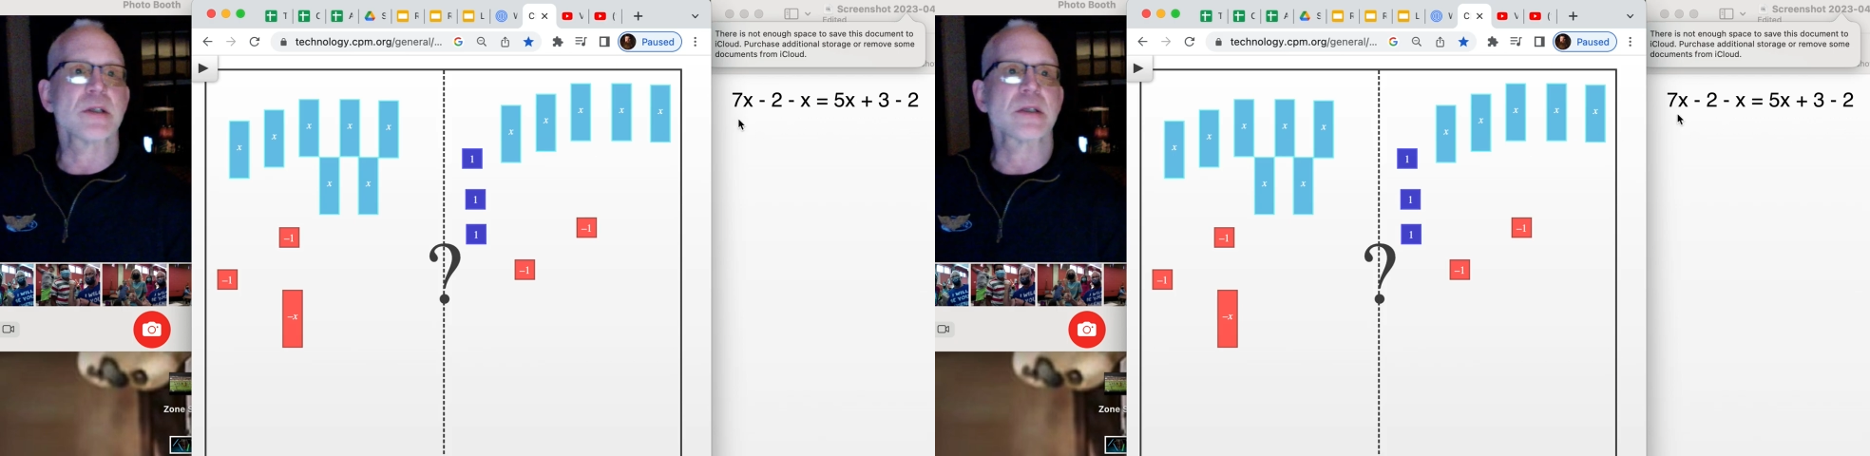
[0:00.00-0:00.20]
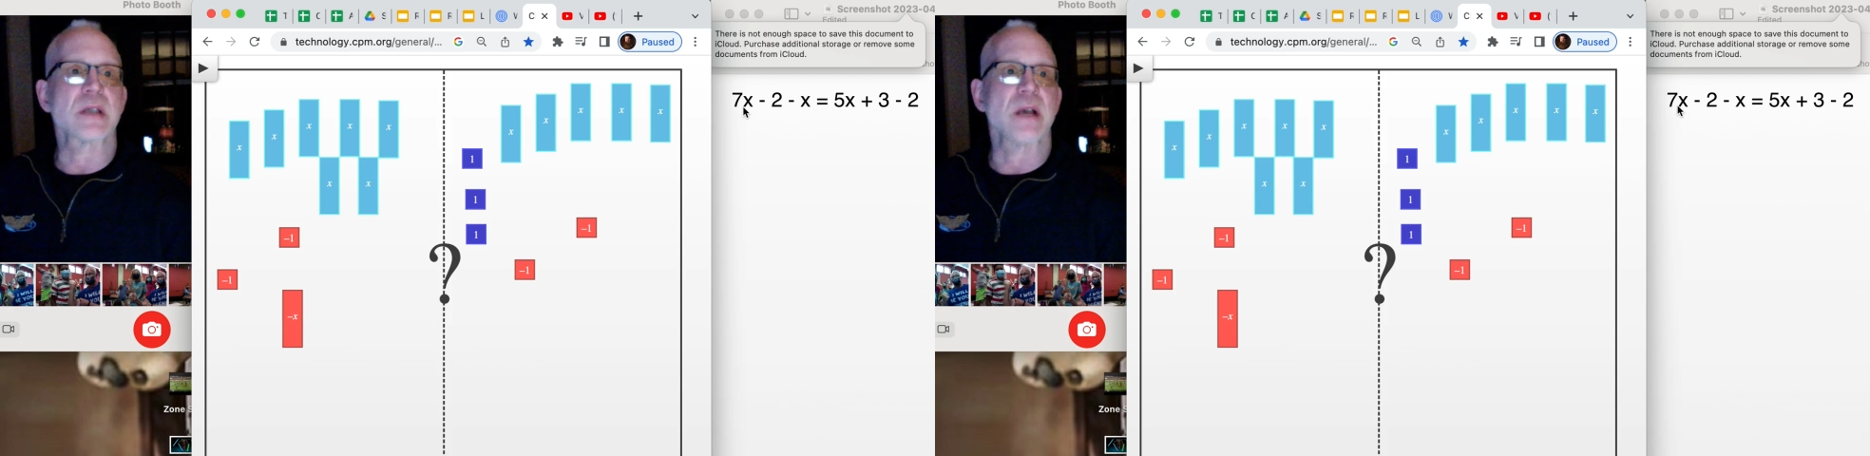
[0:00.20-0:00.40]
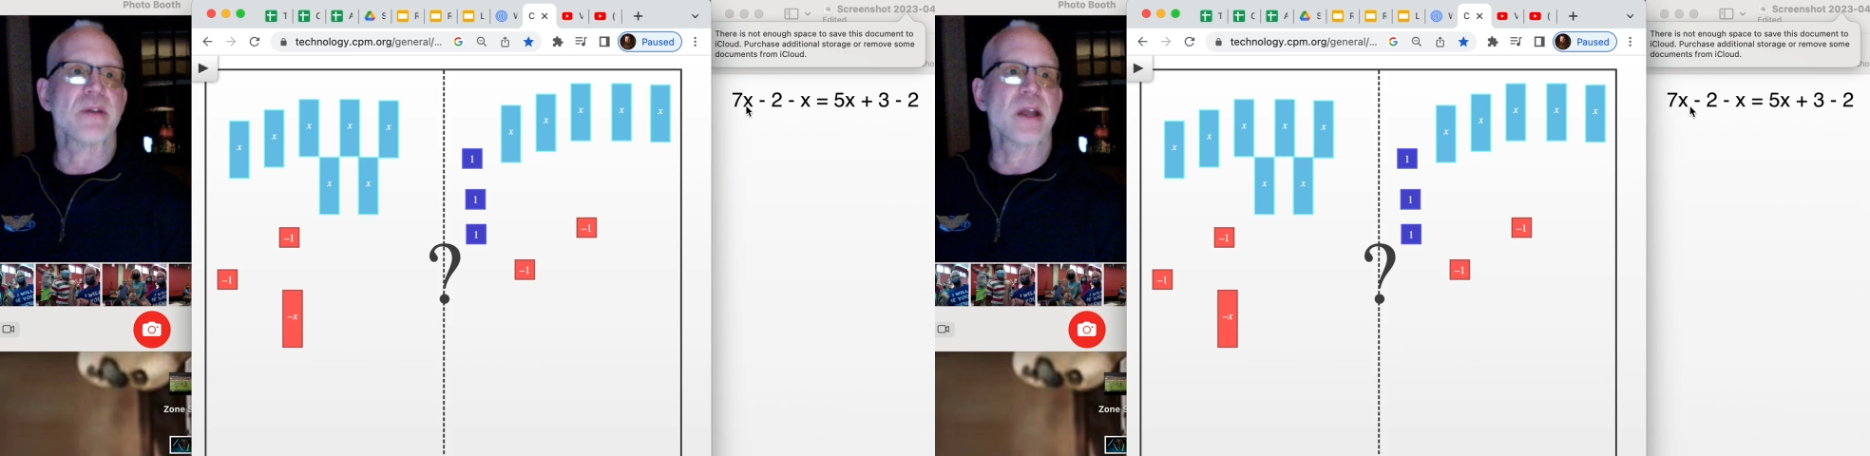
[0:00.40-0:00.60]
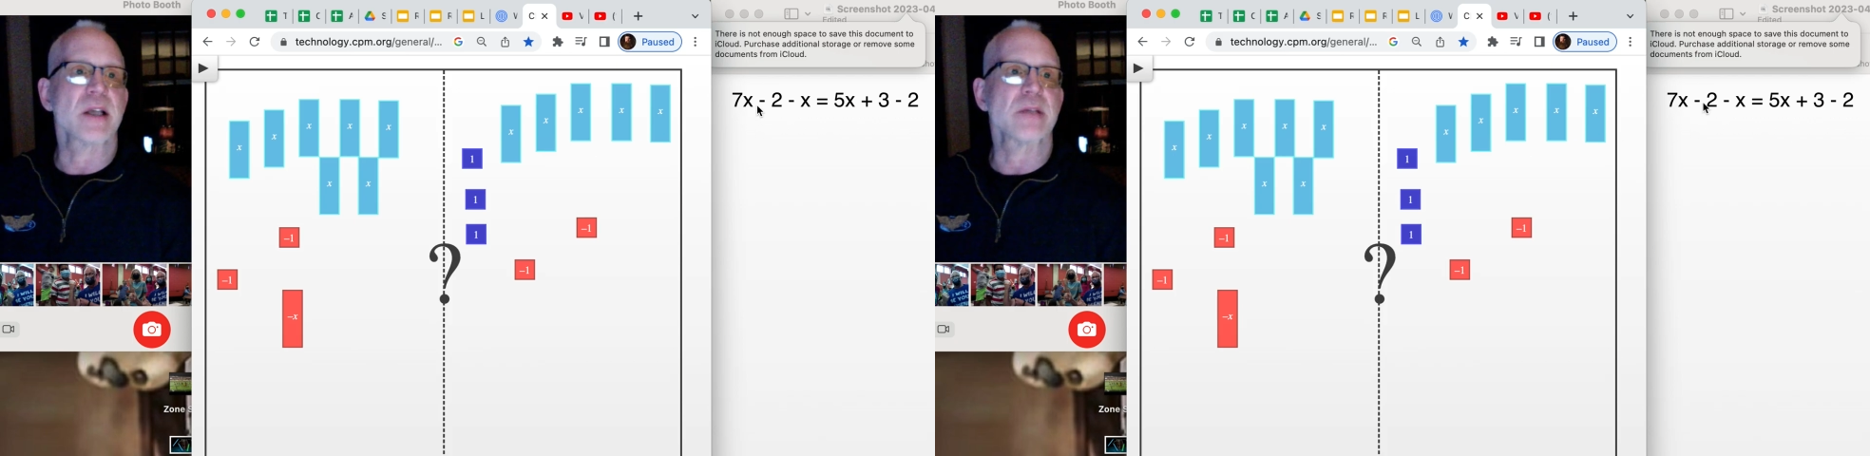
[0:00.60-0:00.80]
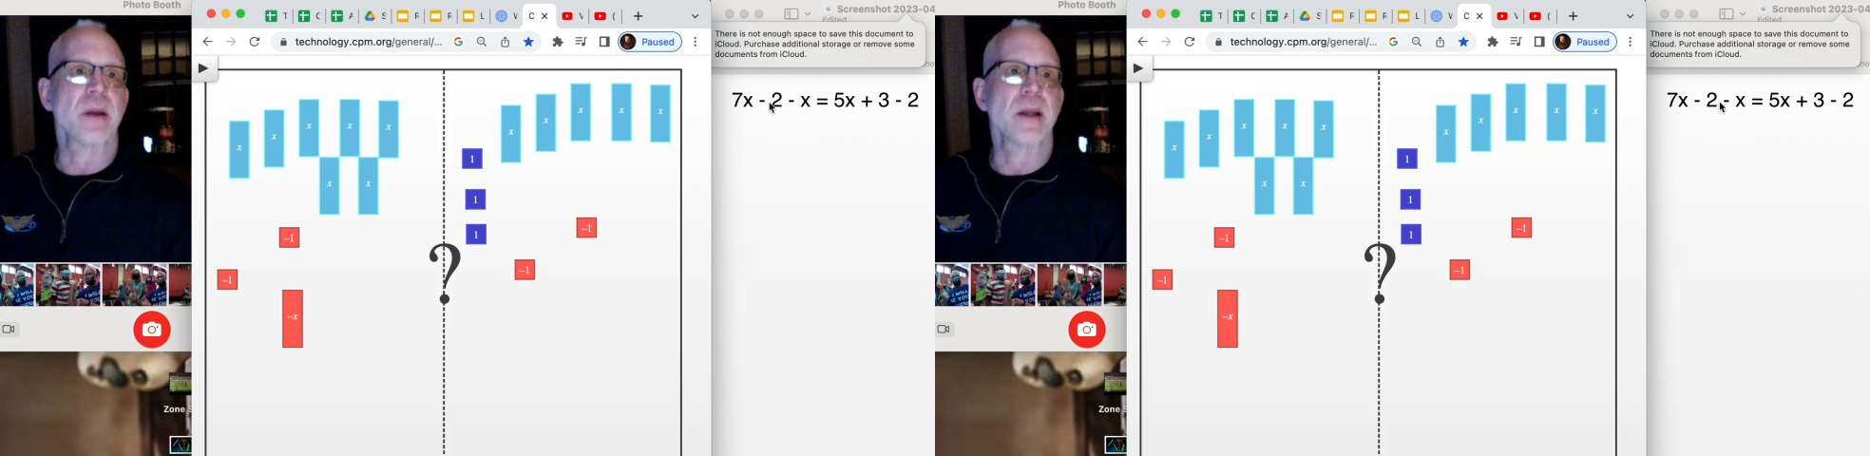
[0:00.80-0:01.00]

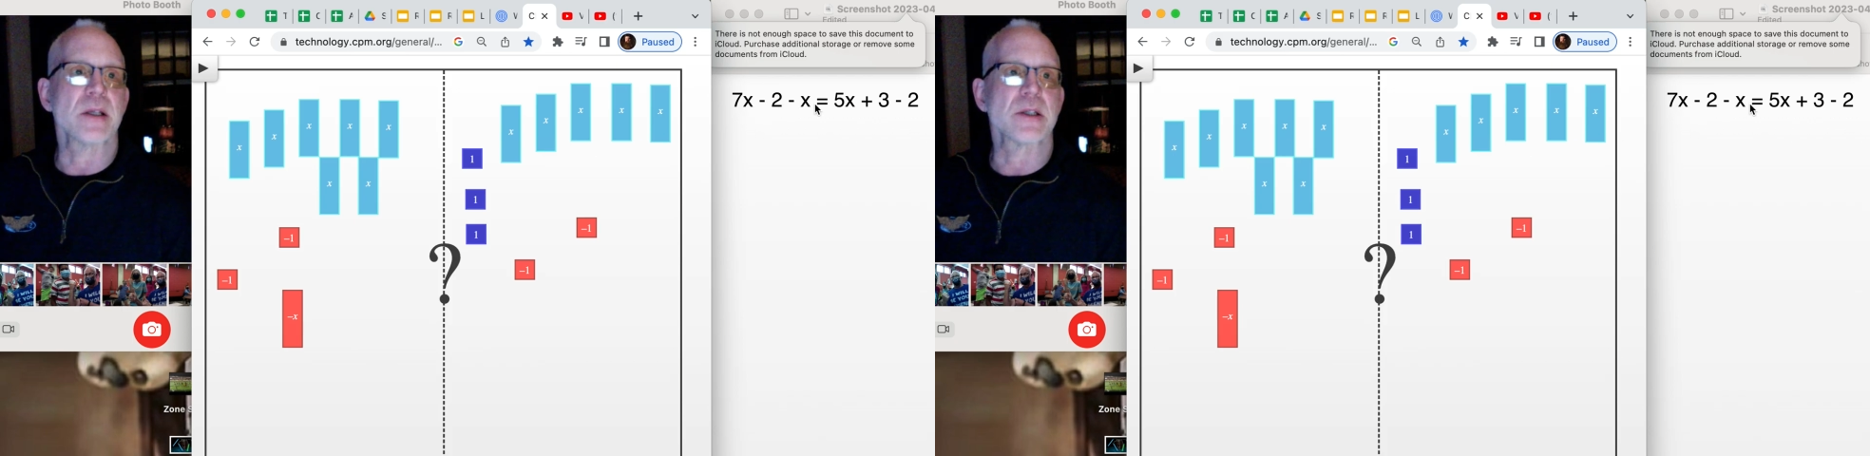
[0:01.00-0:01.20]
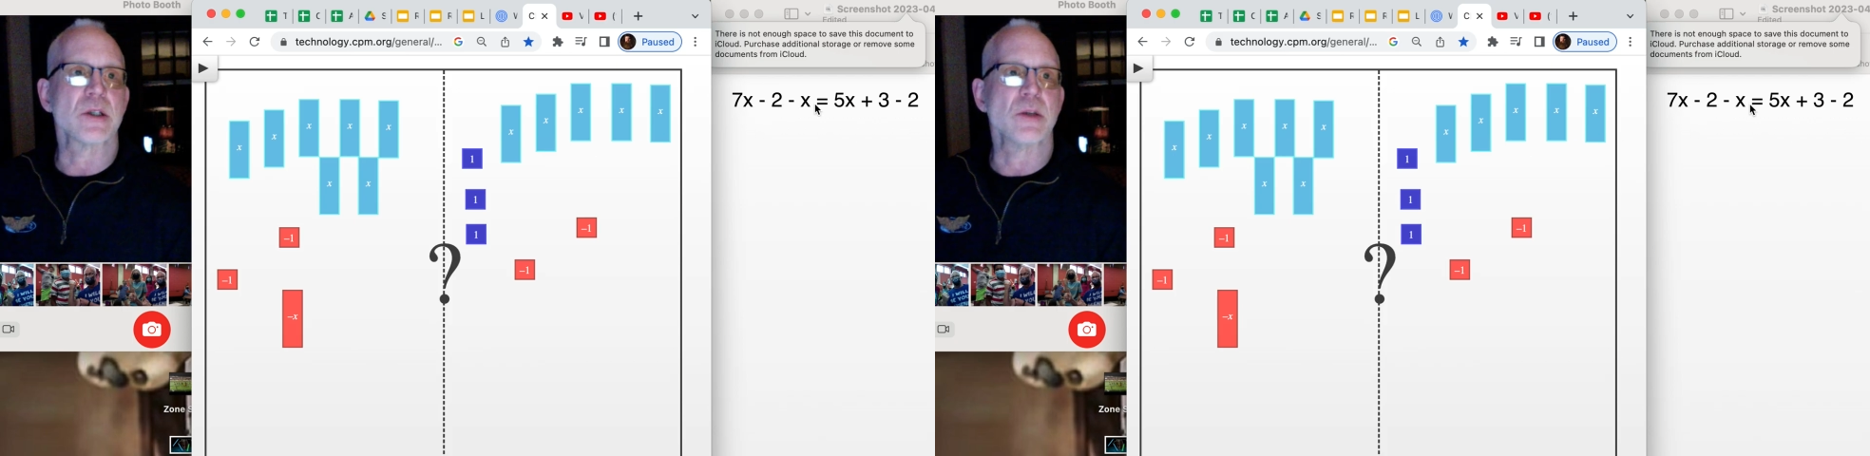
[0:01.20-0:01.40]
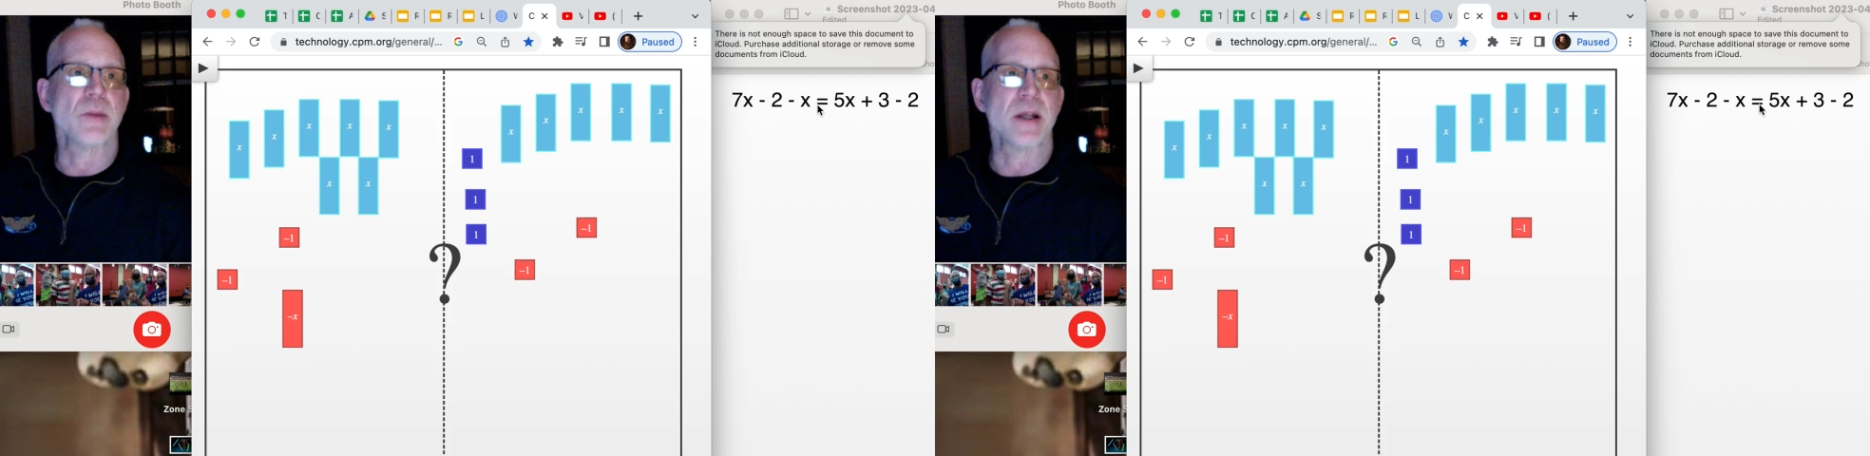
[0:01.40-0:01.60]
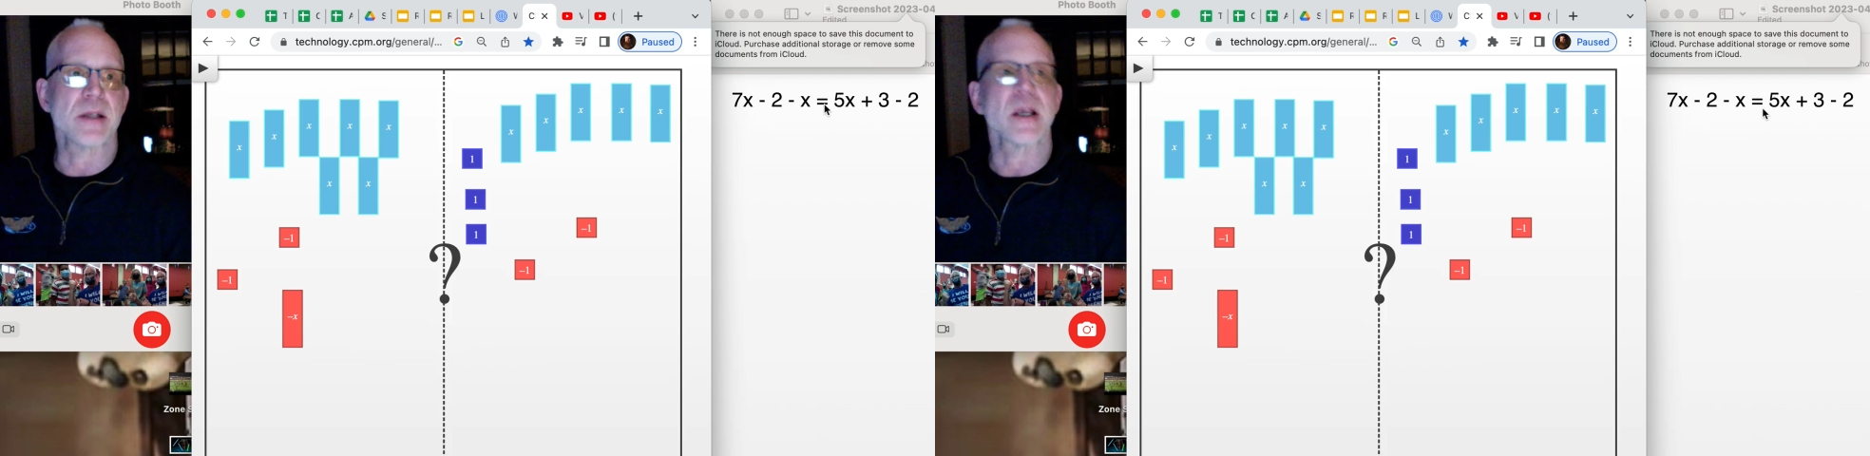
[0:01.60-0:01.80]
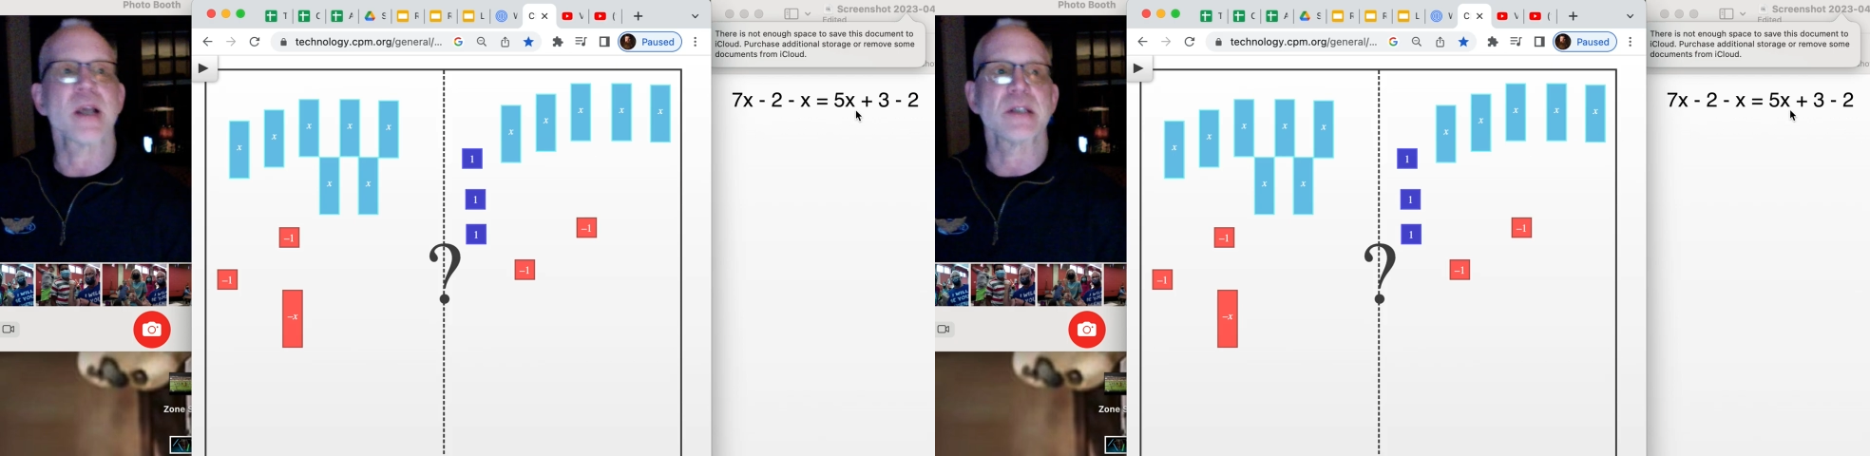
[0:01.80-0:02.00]
7x minus 2
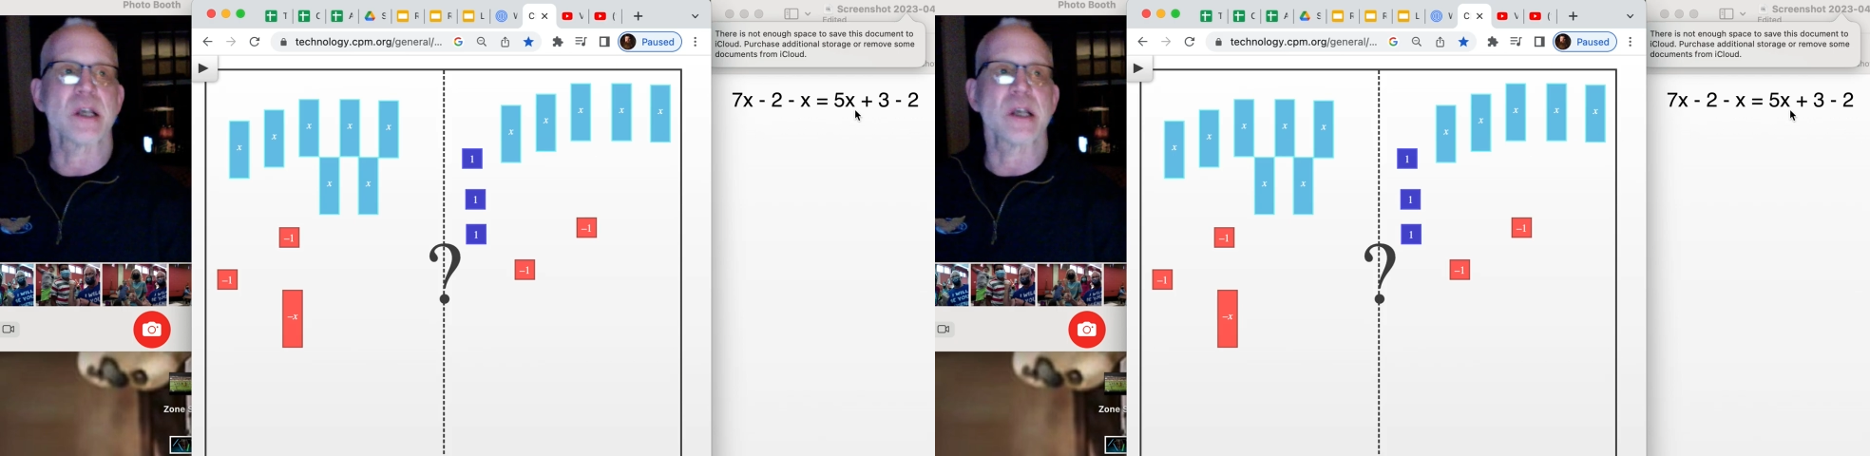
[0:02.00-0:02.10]
minus x